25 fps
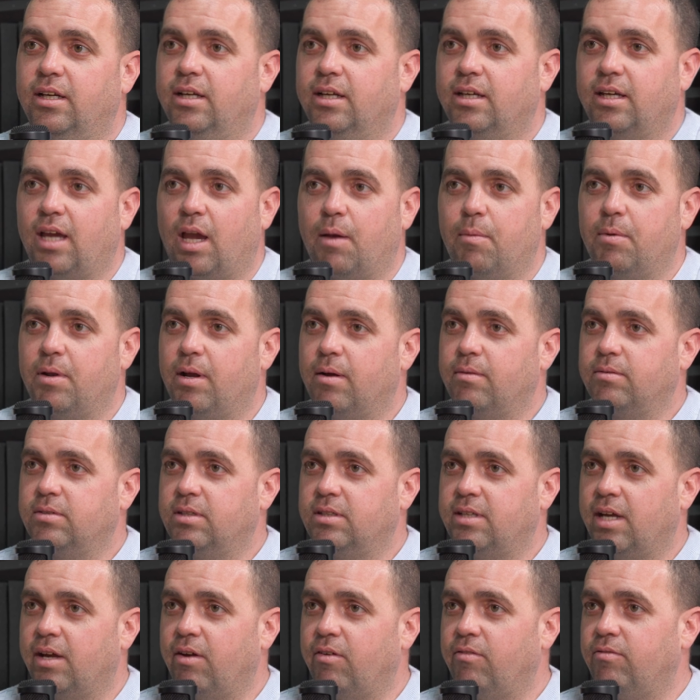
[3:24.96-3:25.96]
keeping up to
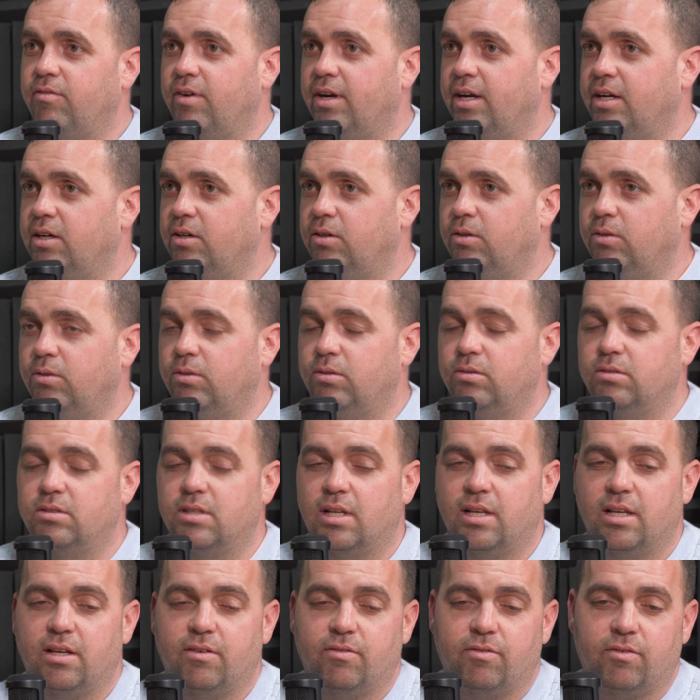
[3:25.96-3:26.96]
date with records,
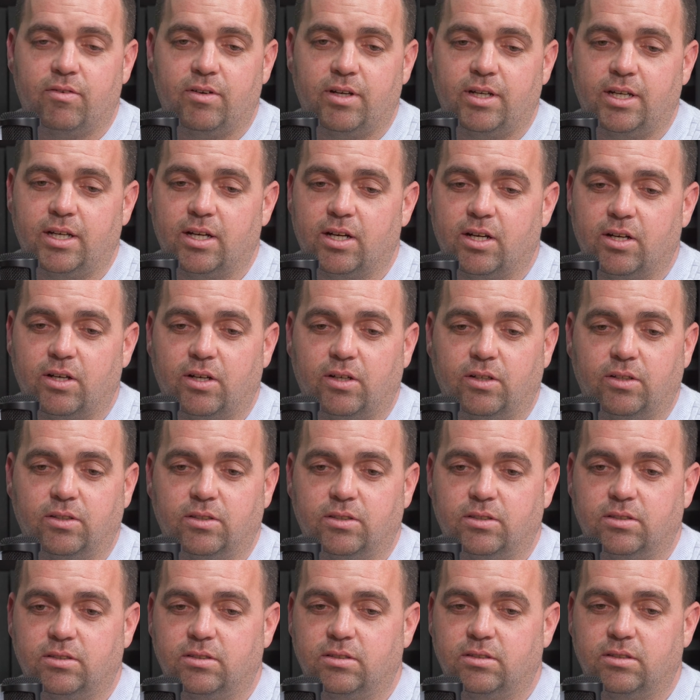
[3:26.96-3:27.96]
delivering
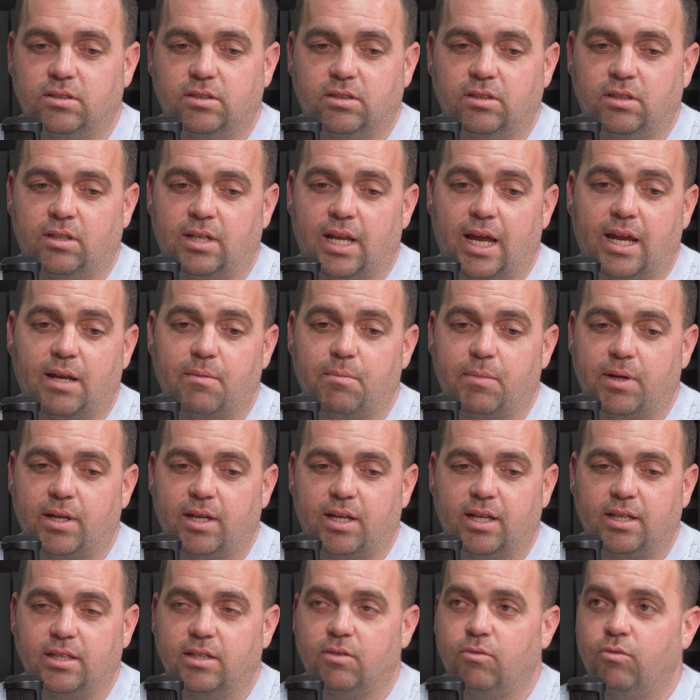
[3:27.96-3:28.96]
notes, you name it.
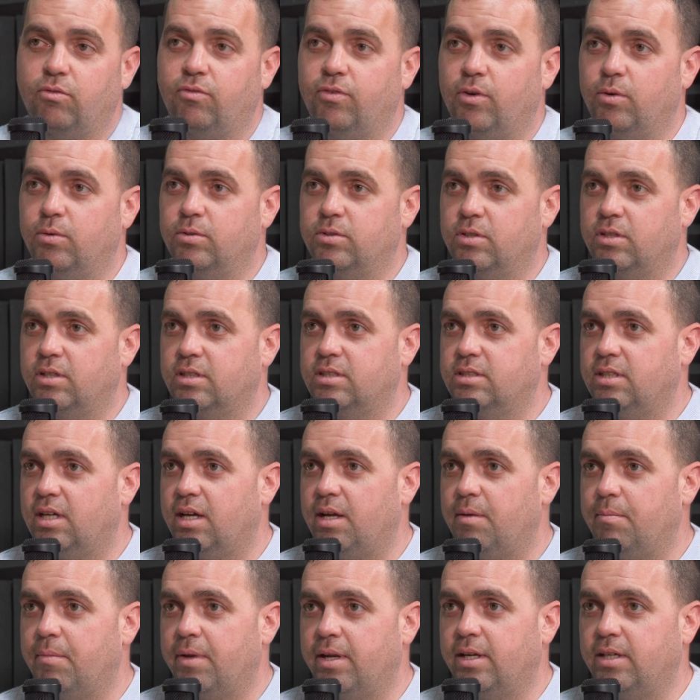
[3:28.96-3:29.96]
It all falls on a
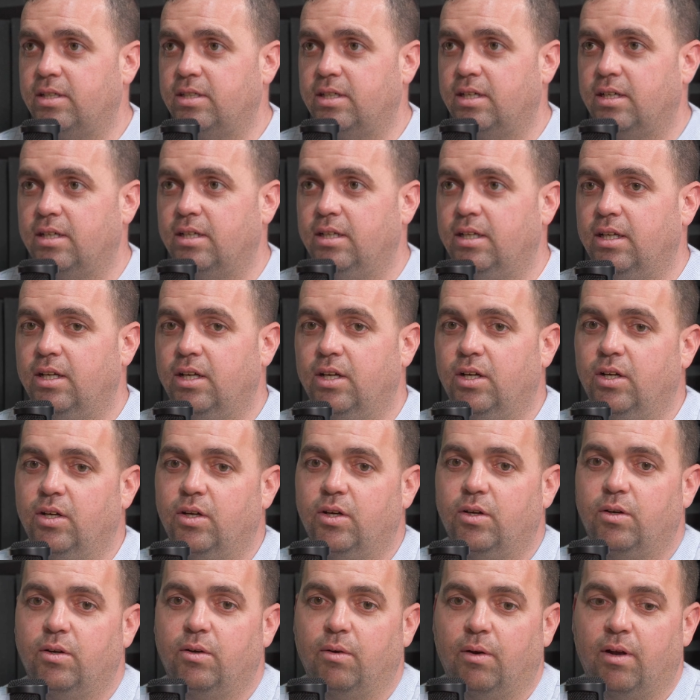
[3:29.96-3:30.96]
site manager.
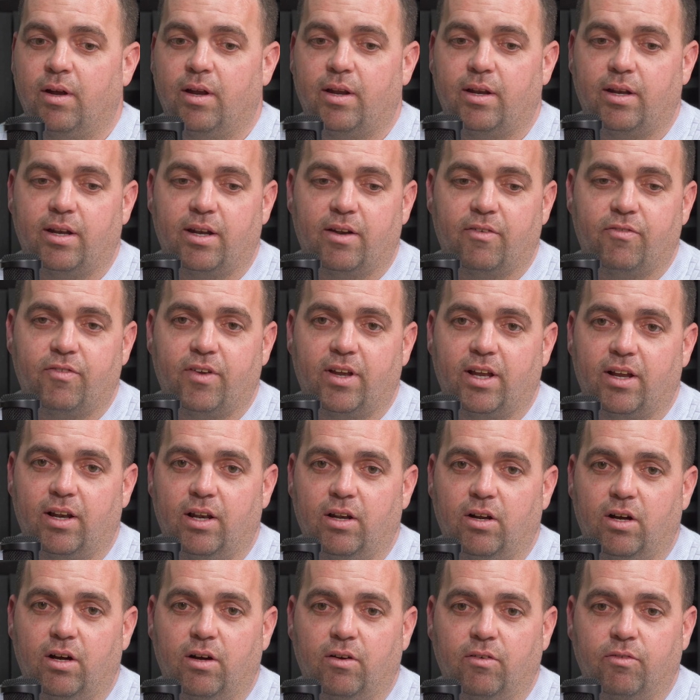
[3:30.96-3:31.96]
And I think a
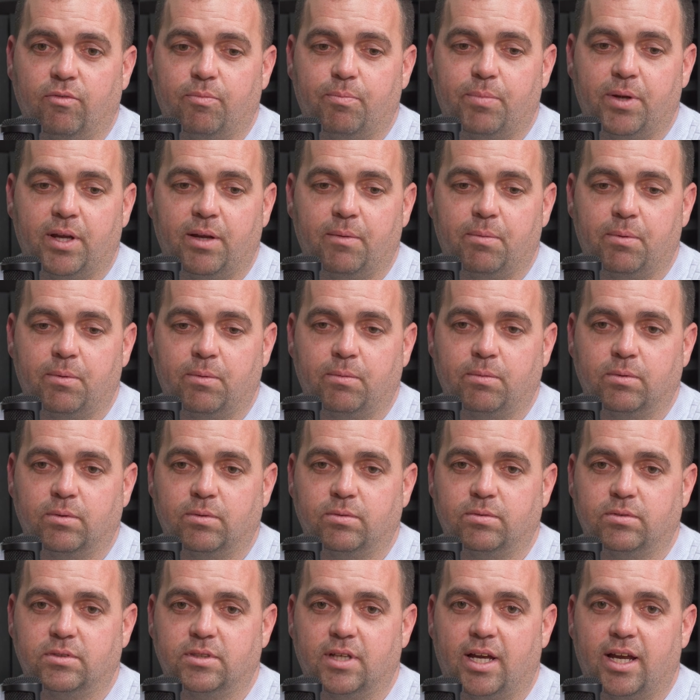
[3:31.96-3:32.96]
lot of people
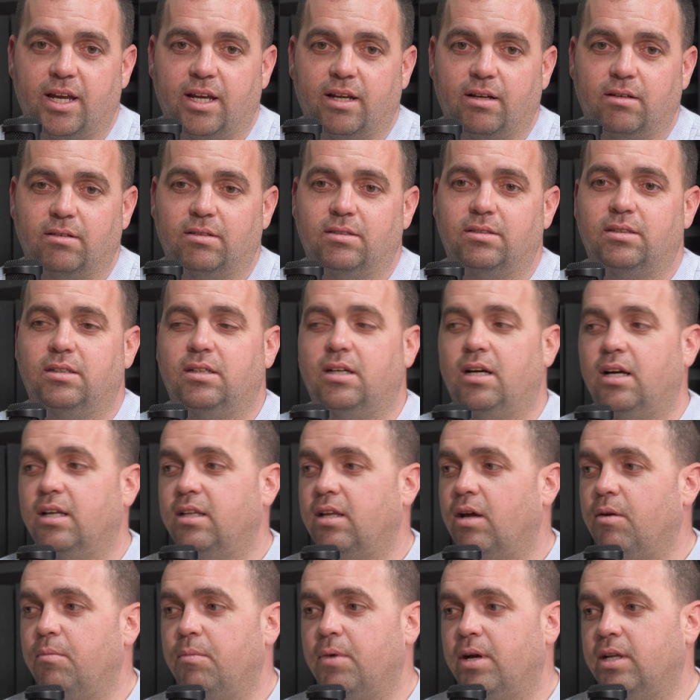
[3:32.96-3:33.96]
will say, oh, I
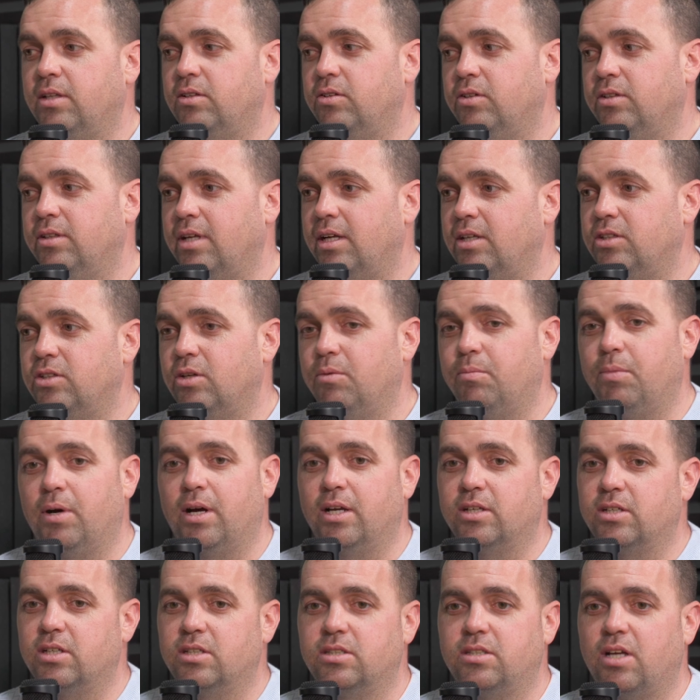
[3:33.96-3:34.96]
don't mind doing that job, but
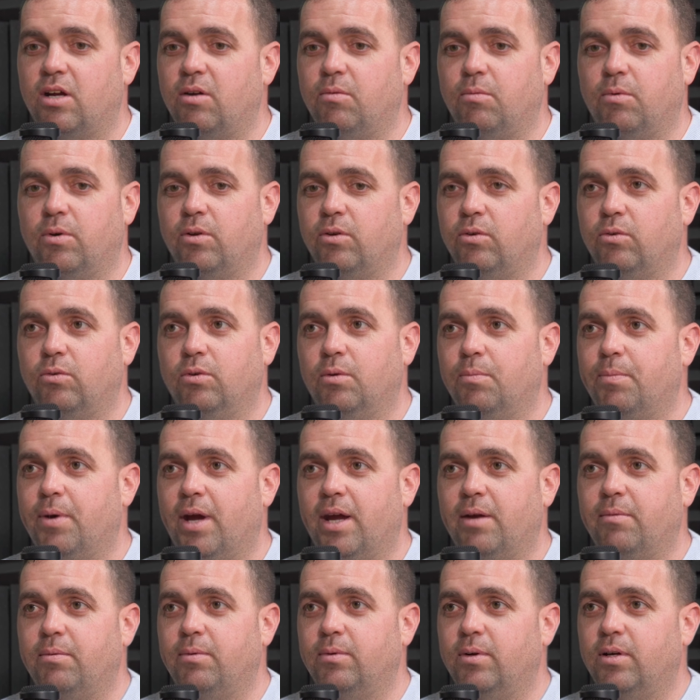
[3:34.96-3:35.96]
I just don't want all the
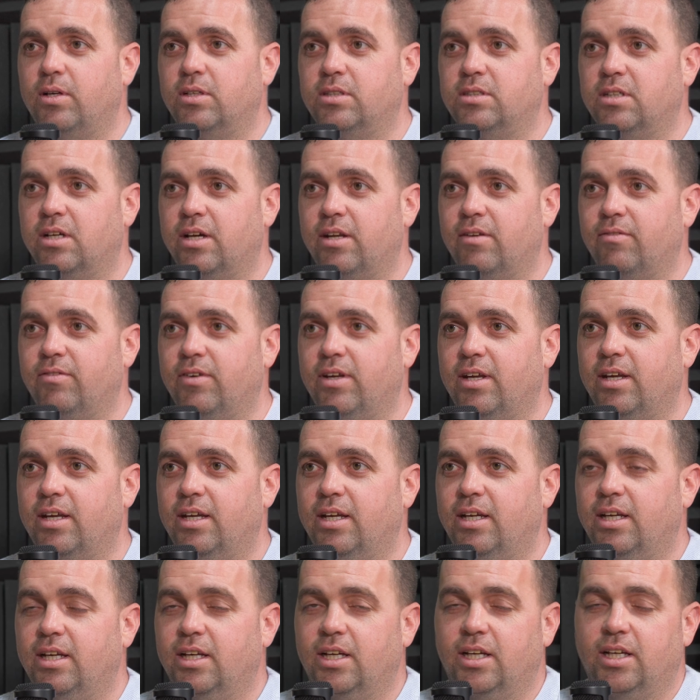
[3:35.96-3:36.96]
paperwork side of it.
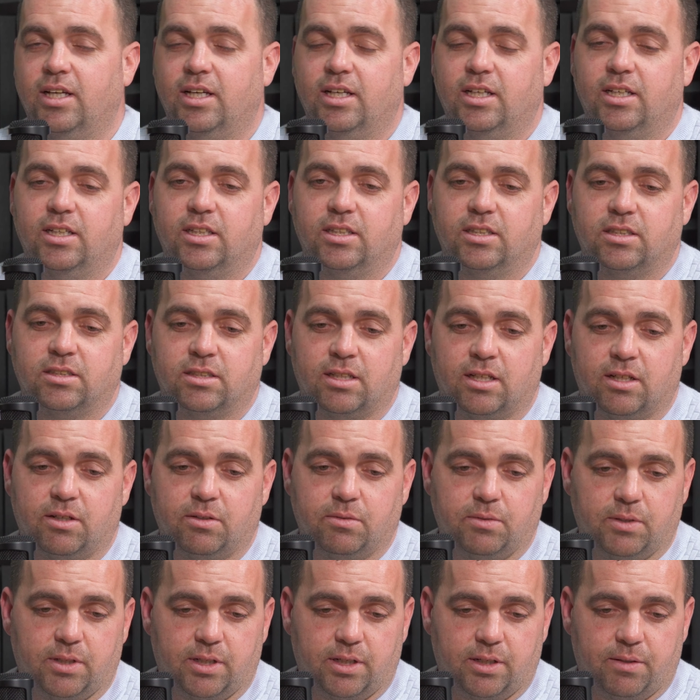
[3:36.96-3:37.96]

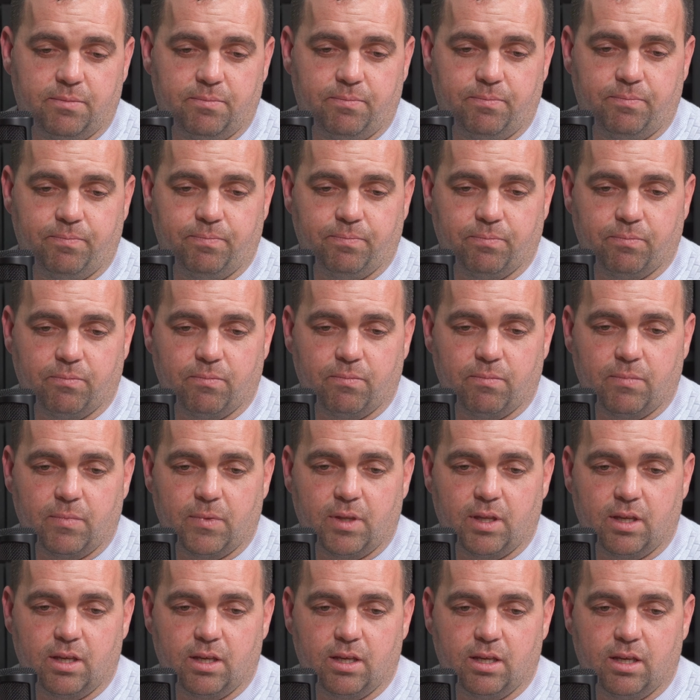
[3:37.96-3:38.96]
So
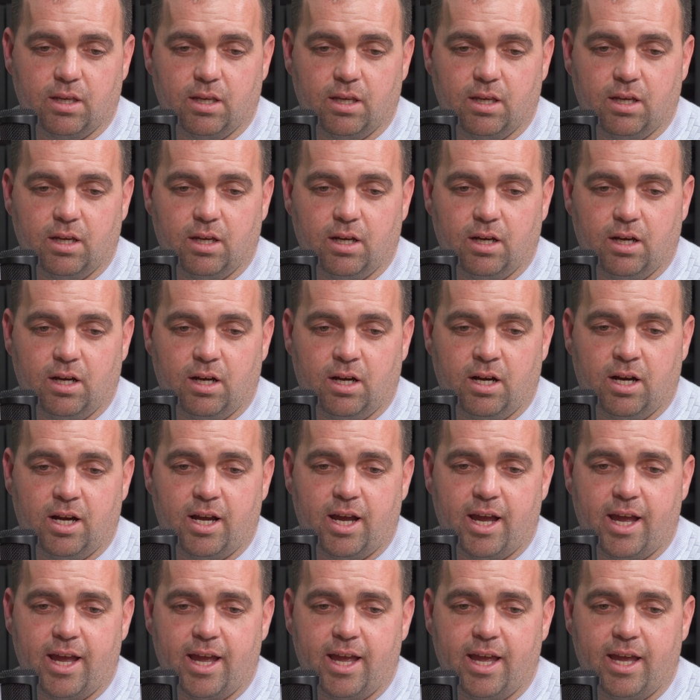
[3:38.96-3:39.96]

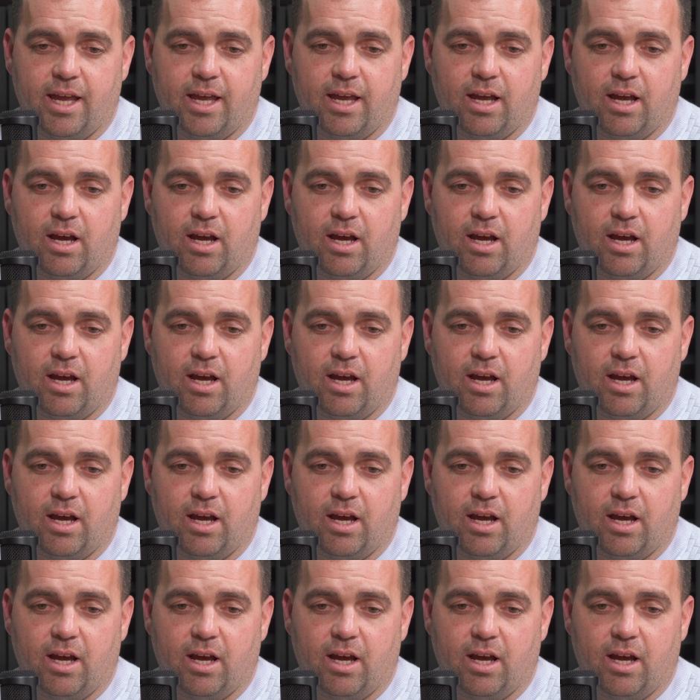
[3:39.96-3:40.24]
I